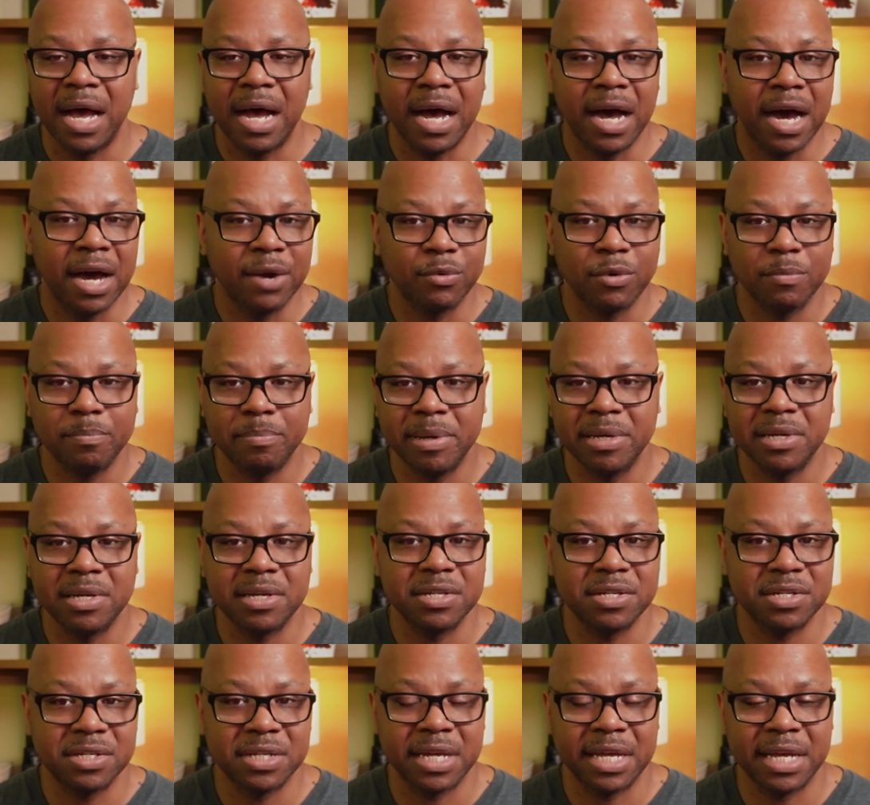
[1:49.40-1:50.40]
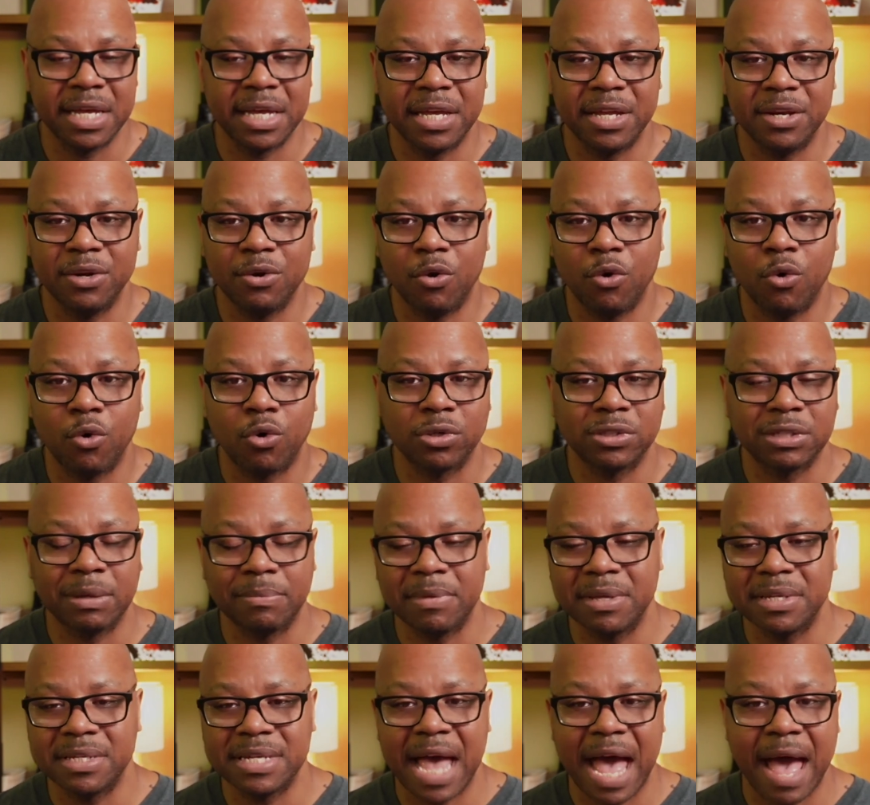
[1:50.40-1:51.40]
unrepentant sin or
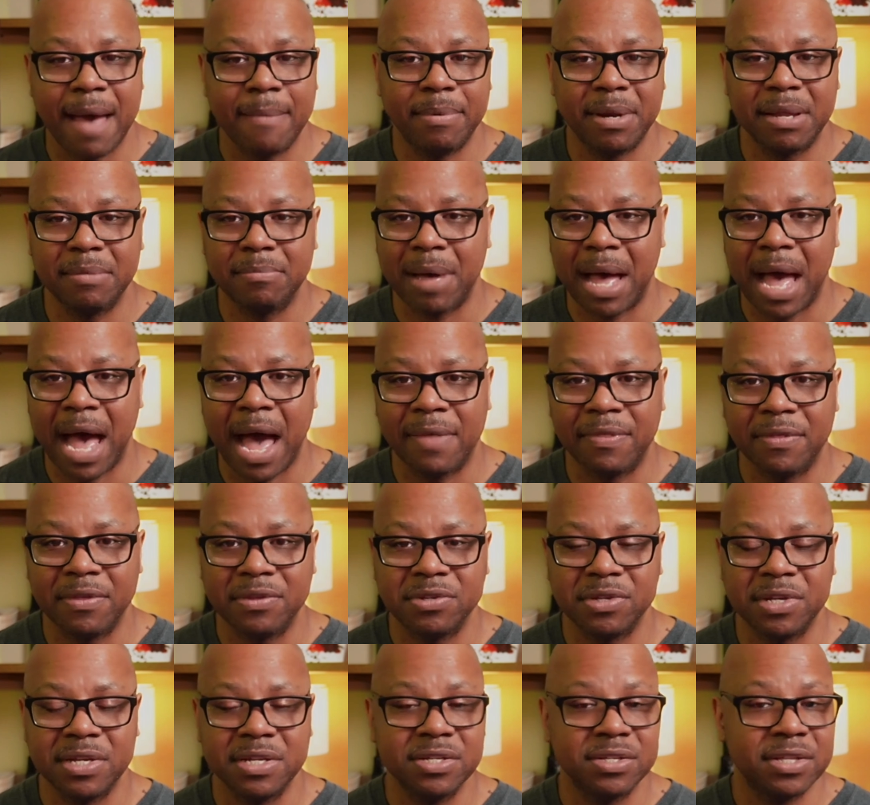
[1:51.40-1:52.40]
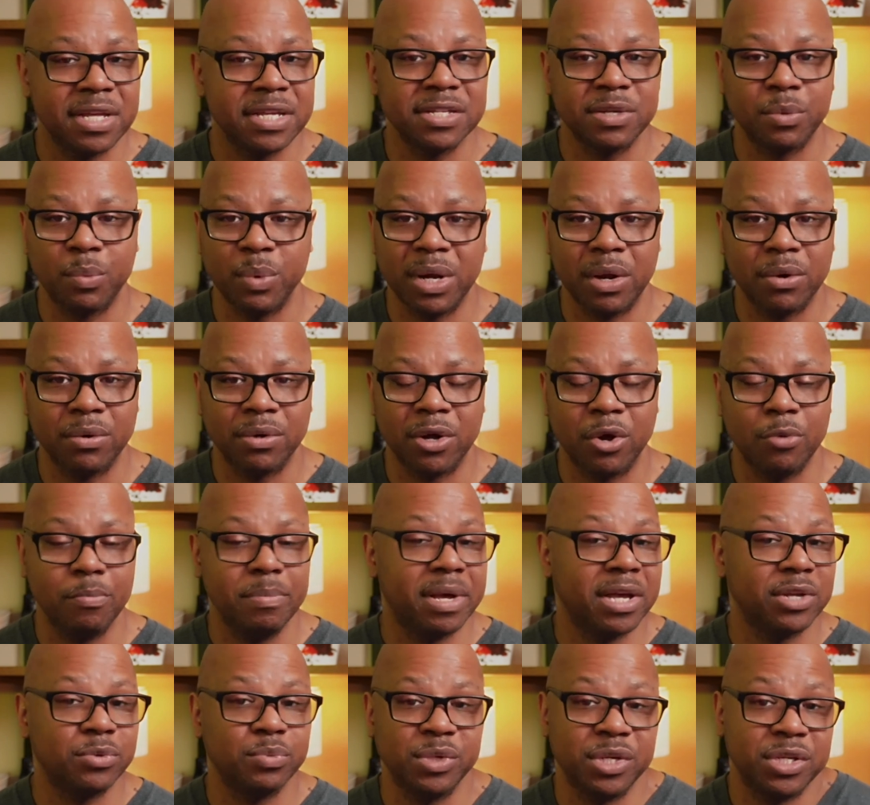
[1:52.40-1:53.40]
something's happening behind the scenes, things that we don't know
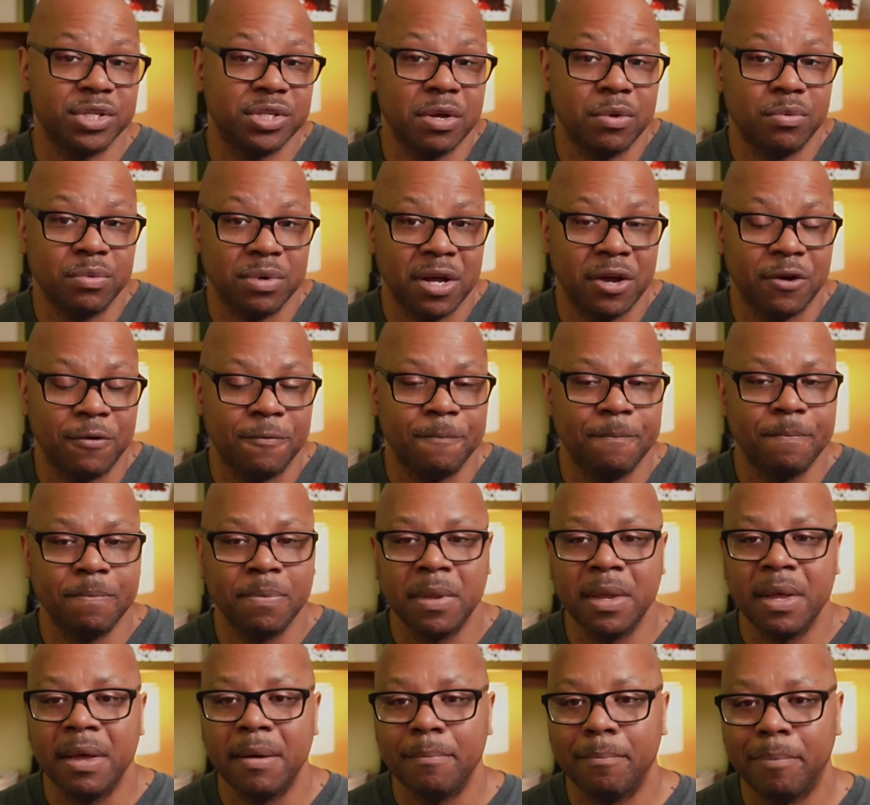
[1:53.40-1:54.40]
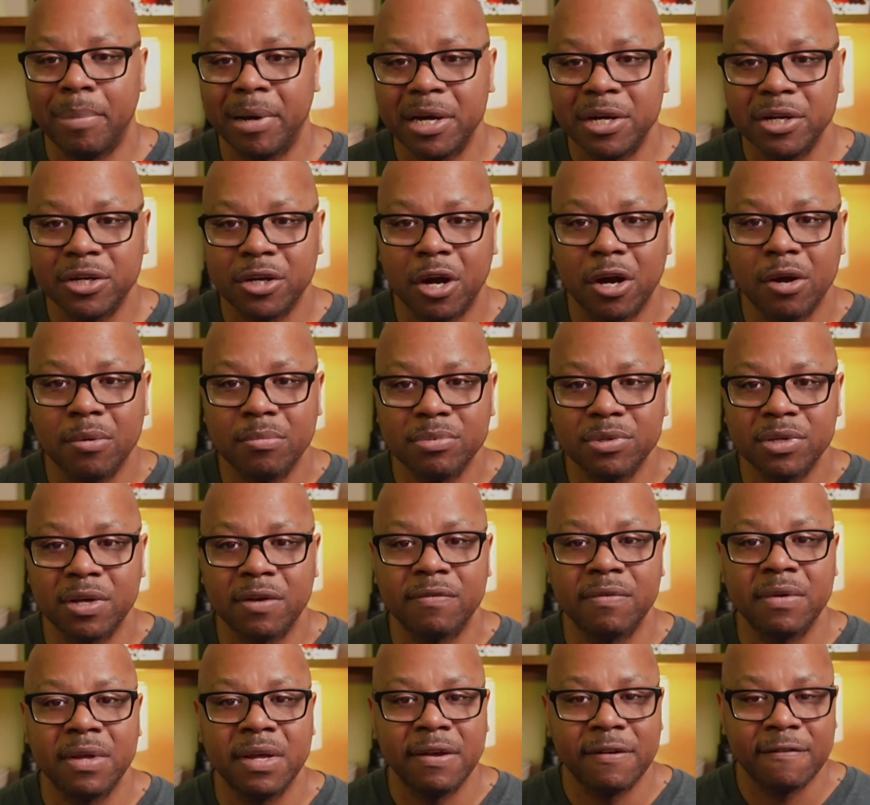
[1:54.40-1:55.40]
because we just don't know. But in terms
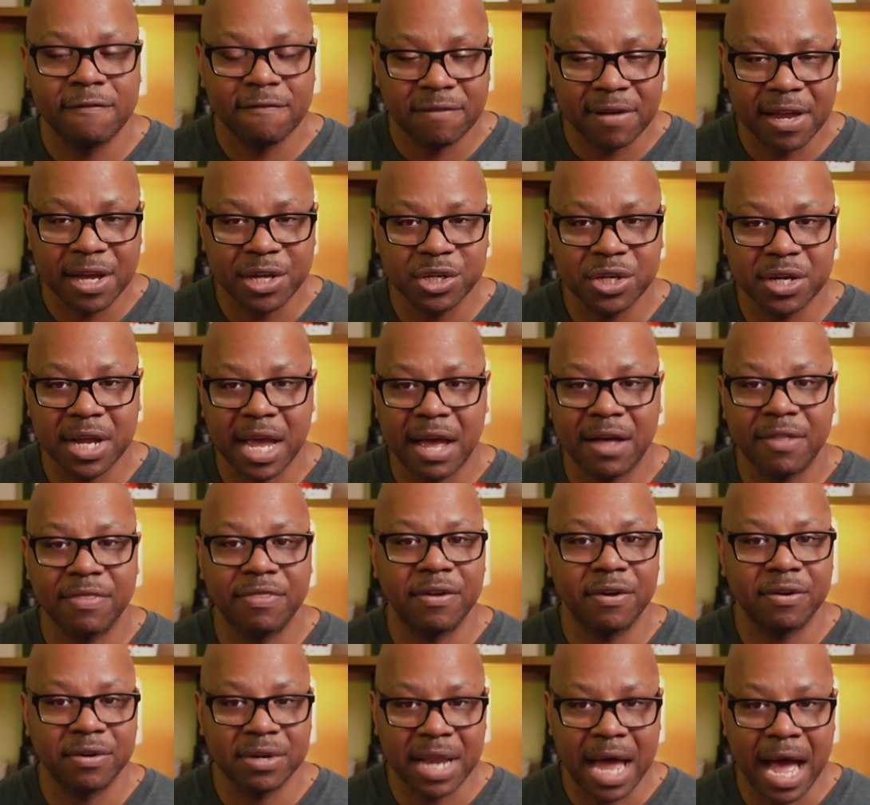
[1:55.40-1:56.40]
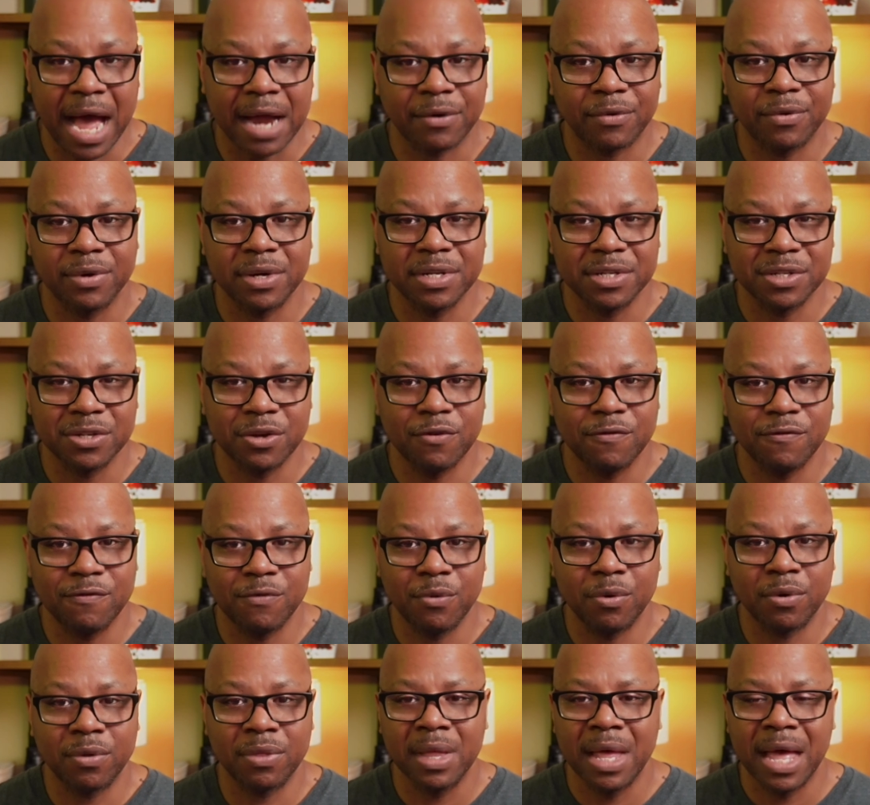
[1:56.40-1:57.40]
of fleshing out their doctrine and so
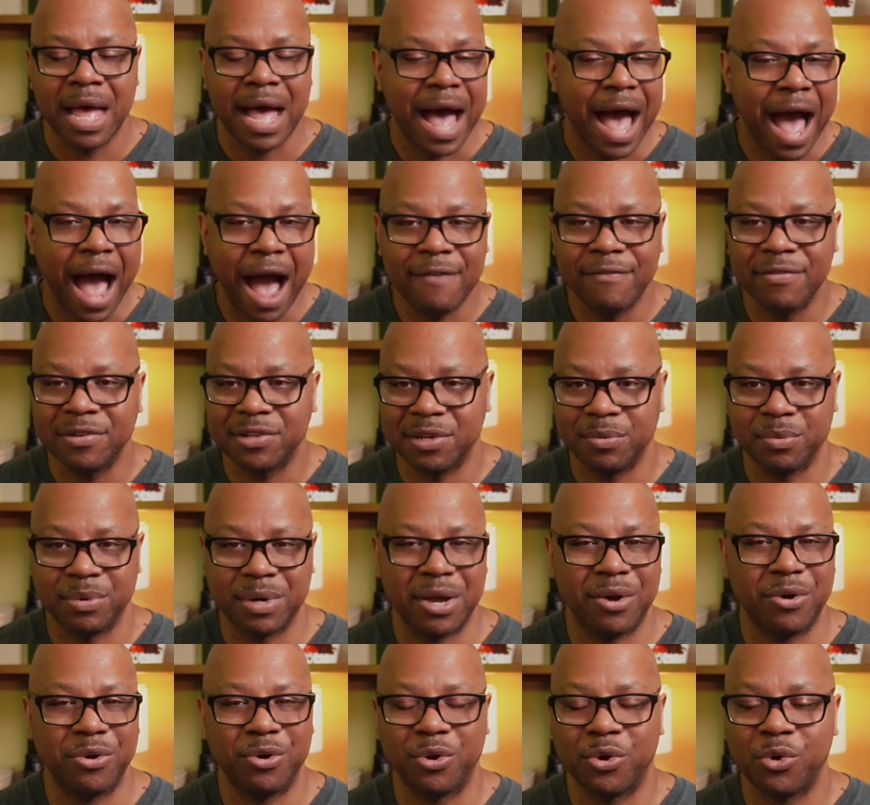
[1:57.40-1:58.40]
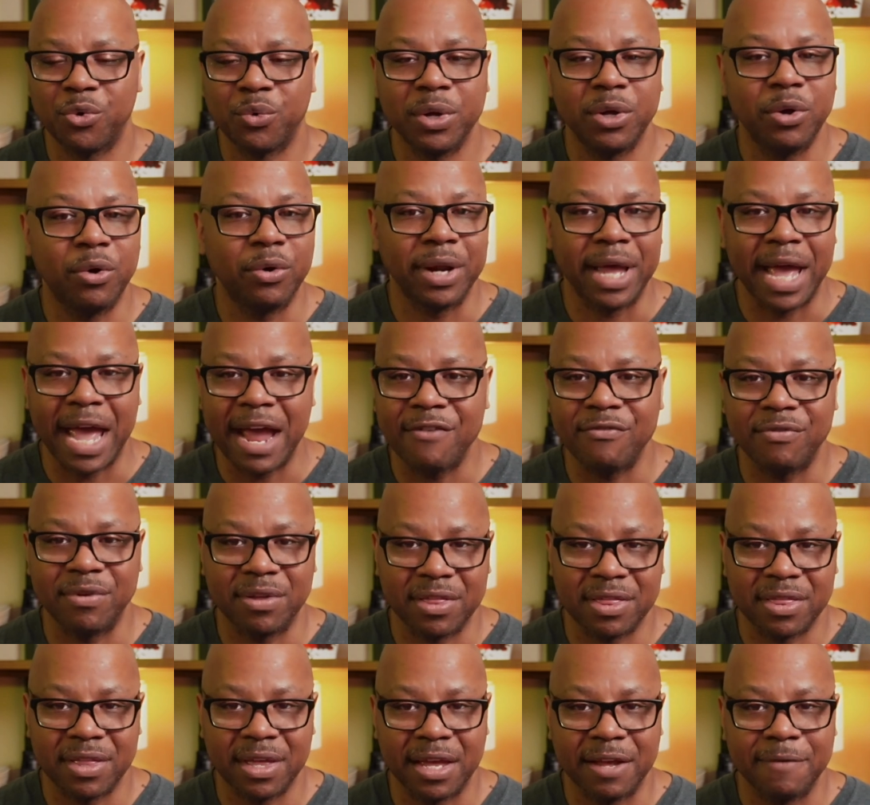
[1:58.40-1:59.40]
forth, obviously we're not going to agree on
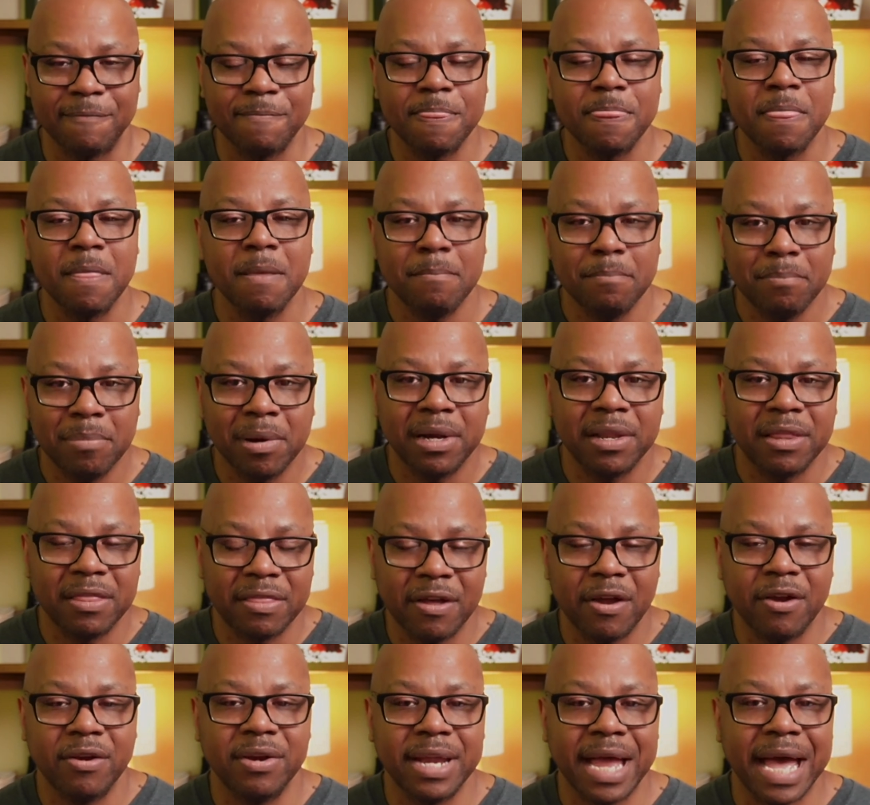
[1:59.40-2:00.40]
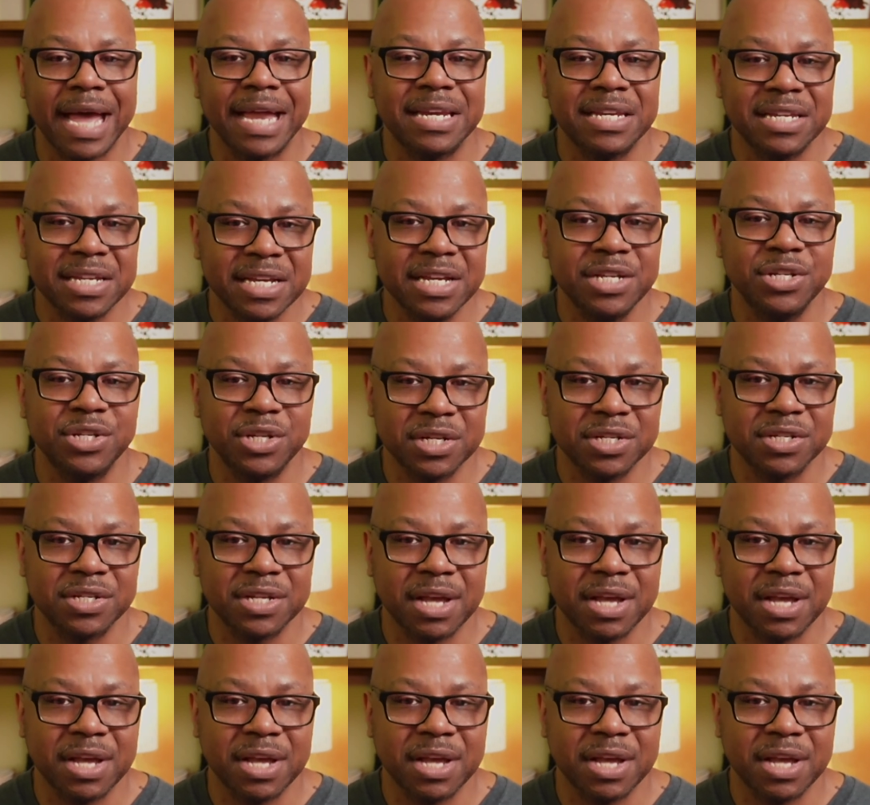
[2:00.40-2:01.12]
everything, but they're not teaching